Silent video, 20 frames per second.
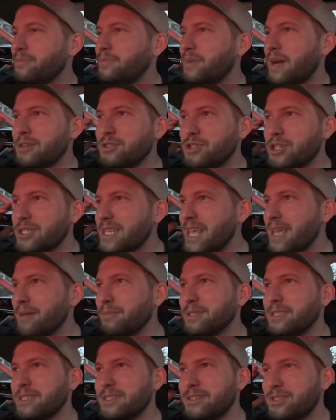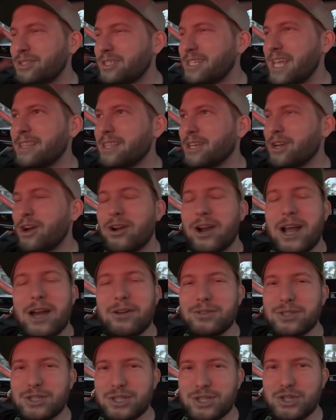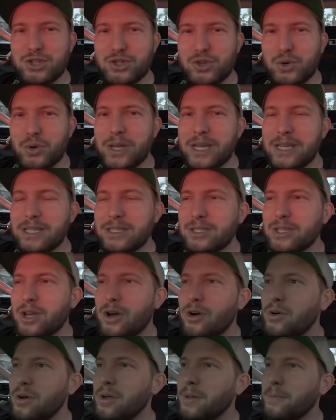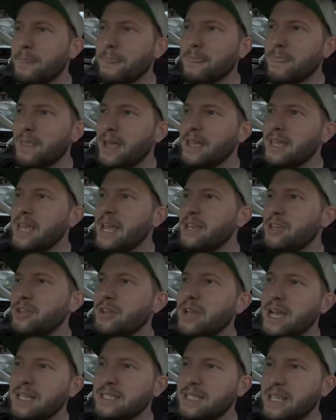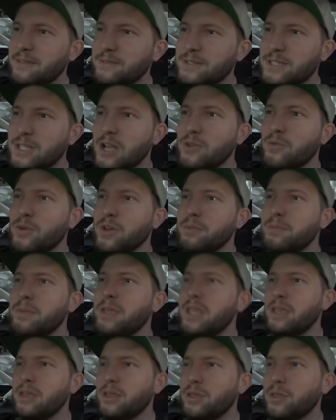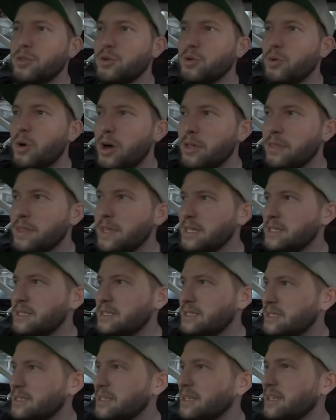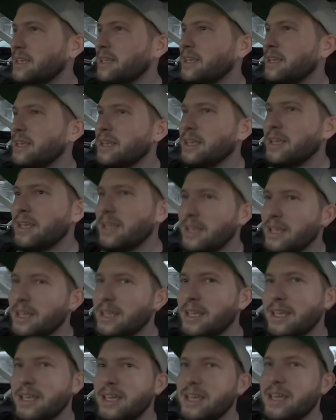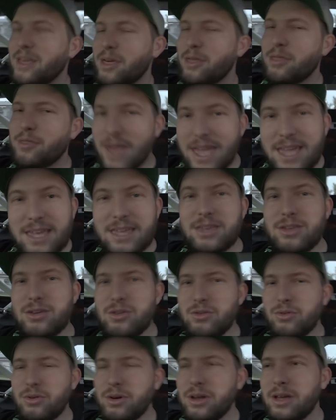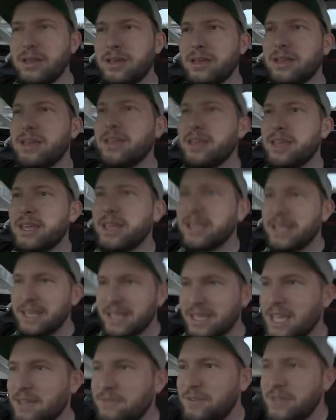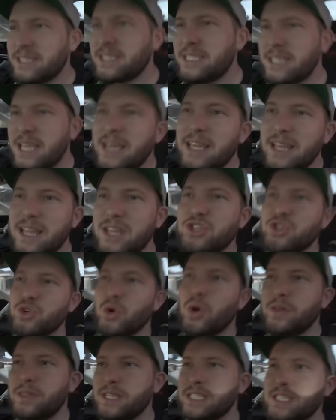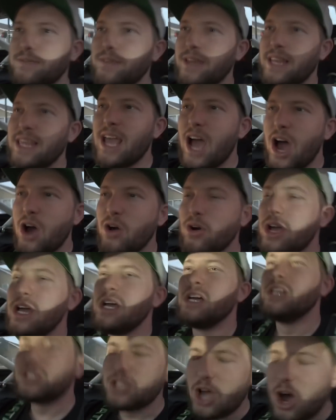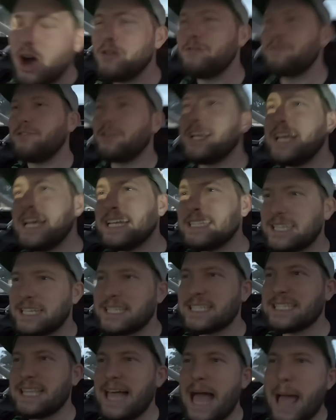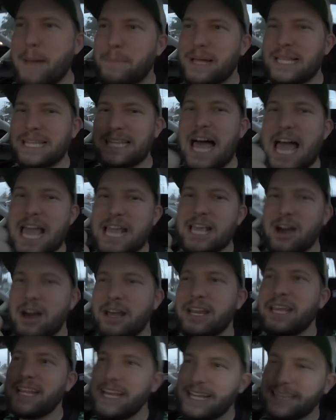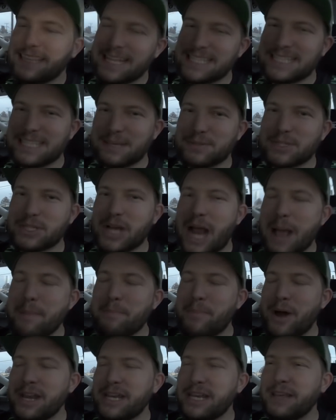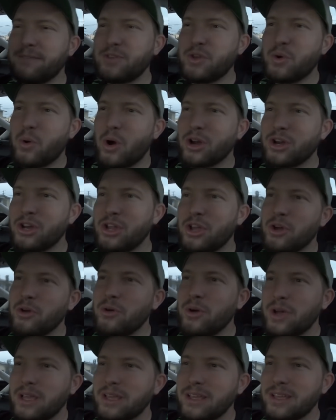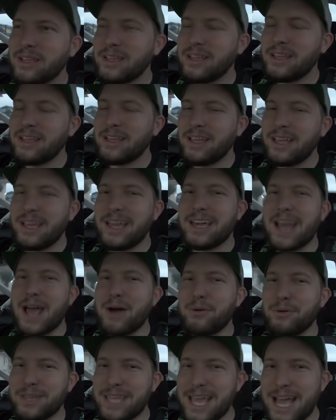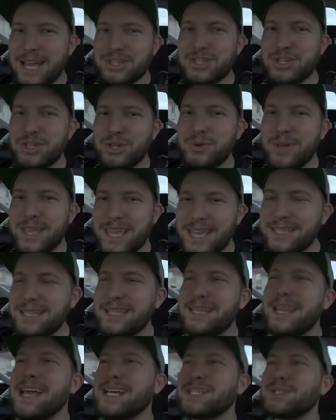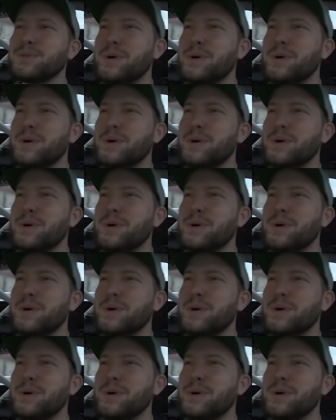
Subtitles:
I was just able to take the car out and just enjoy it. So again, you guys that have stuck with me through all this, thank you. If you did enjoy this video, don't forget to slap a like on it, hit that subscribe button if you are new, and I will catch you in the next